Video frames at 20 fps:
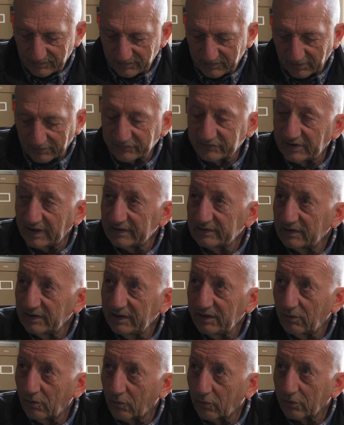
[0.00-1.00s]
there's
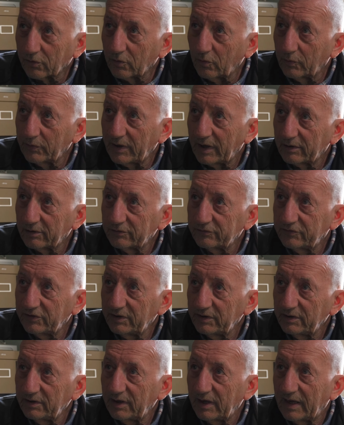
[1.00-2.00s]
deadly orgone
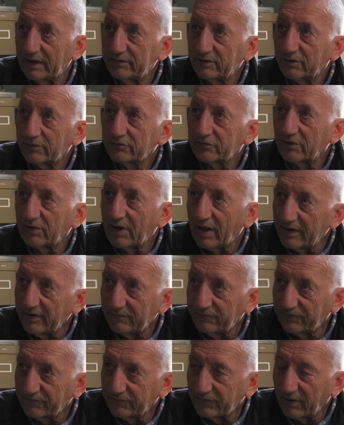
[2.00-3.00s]
energy and there's
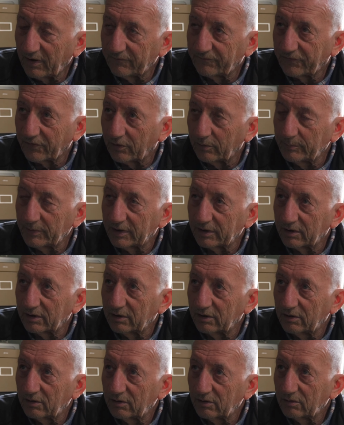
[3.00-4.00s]
life-affirming
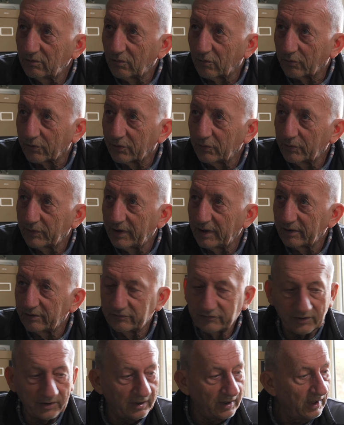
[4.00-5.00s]
orgone
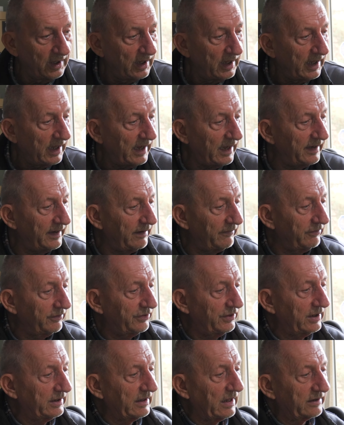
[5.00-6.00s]
energy, and
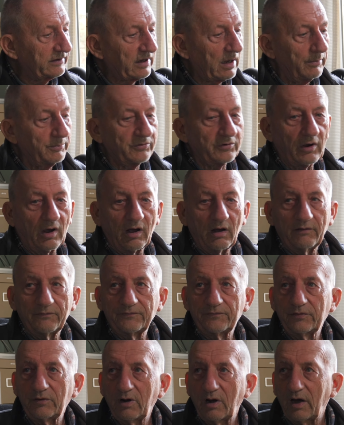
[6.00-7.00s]
everything that comes
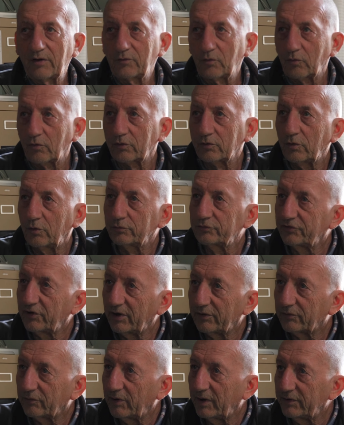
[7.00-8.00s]
off an orgone
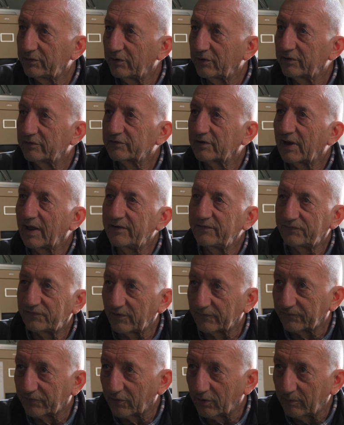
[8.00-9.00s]
generator is
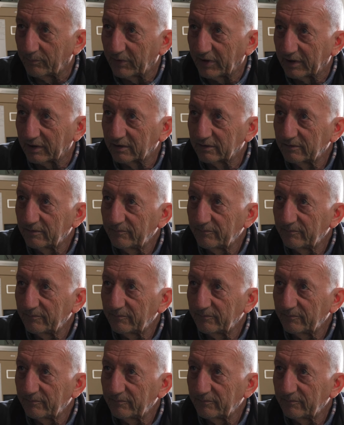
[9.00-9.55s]
life-affirming.